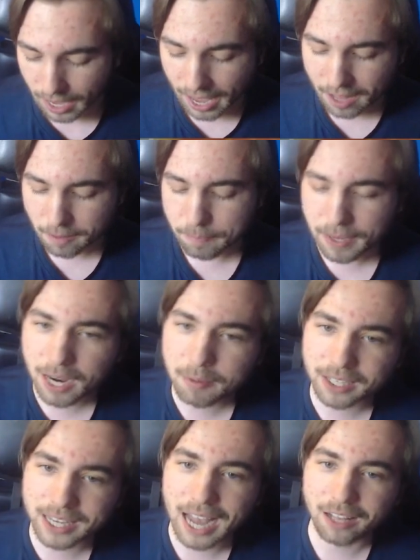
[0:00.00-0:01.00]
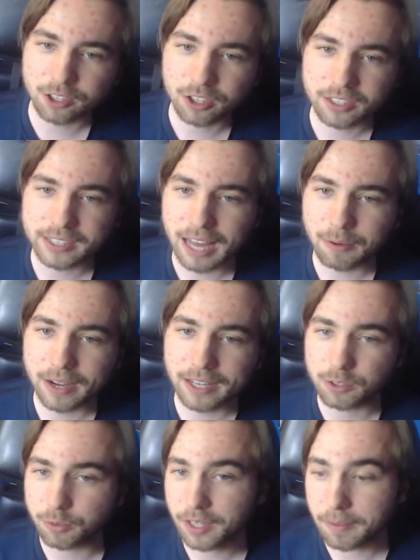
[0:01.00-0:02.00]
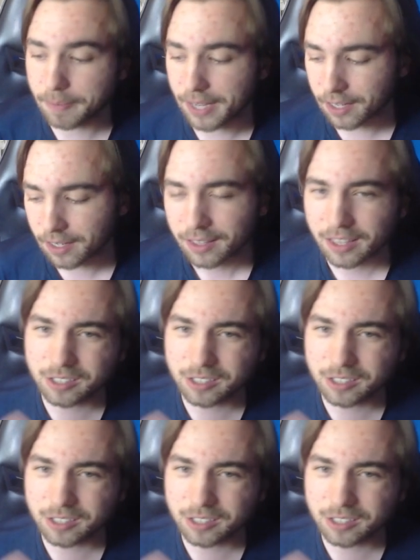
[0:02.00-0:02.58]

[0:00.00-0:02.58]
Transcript: And being able to counter charge that way is really big.